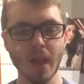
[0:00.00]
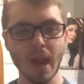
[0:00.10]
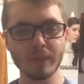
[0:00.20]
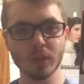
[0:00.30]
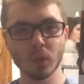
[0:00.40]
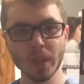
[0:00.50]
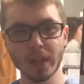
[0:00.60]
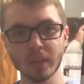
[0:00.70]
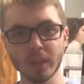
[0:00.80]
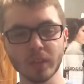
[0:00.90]
after
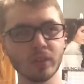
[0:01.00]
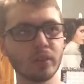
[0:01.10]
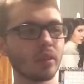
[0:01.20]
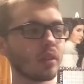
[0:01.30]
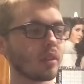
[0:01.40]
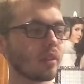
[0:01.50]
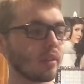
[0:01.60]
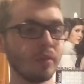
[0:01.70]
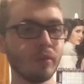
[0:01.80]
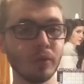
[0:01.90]
reading this
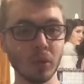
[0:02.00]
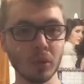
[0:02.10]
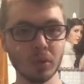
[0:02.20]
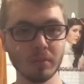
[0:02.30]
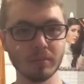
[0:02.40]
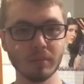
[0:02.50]
in full,